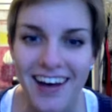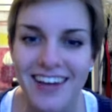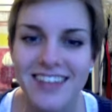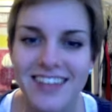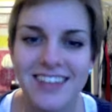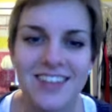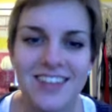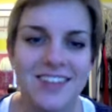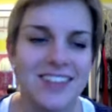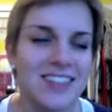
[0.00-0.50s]

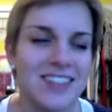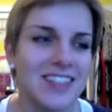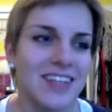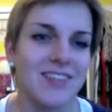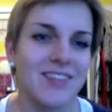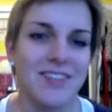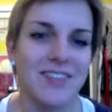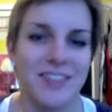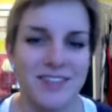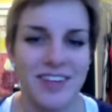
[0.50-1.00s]
so it's just like
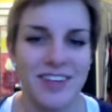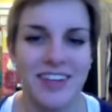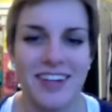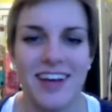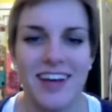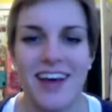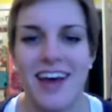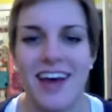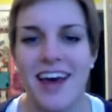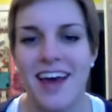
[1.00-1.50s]
really fun.
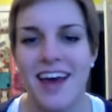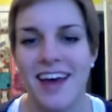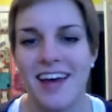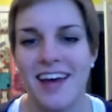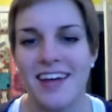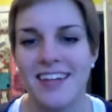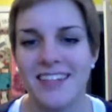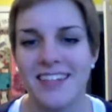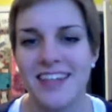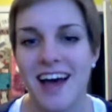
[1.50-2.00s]

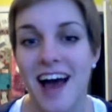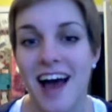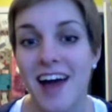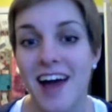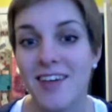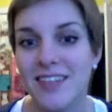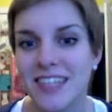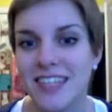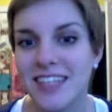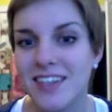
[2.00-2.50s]
And I
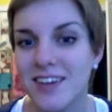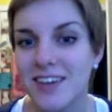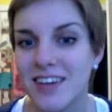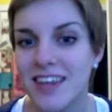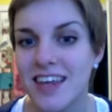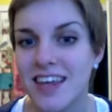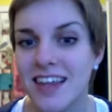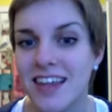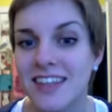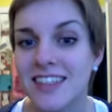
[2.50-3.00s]
was like totally
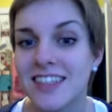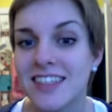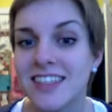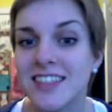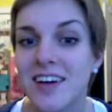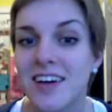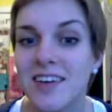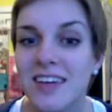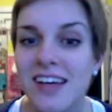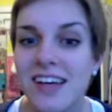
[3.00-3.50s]
thinking that's just
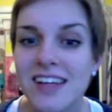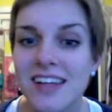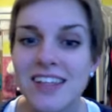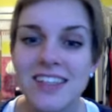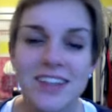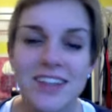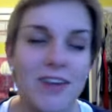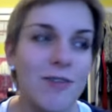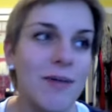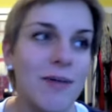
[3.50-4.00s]
totally like the
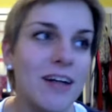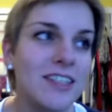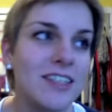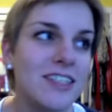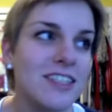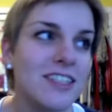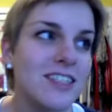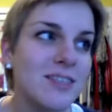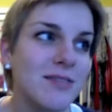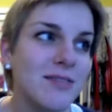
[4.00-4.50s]
Sour Patch
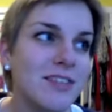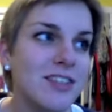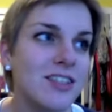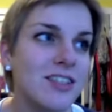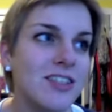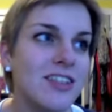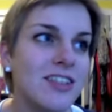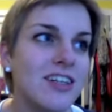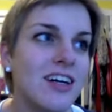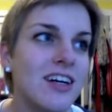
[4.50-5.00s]
Kids
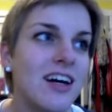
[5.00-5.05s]
commercial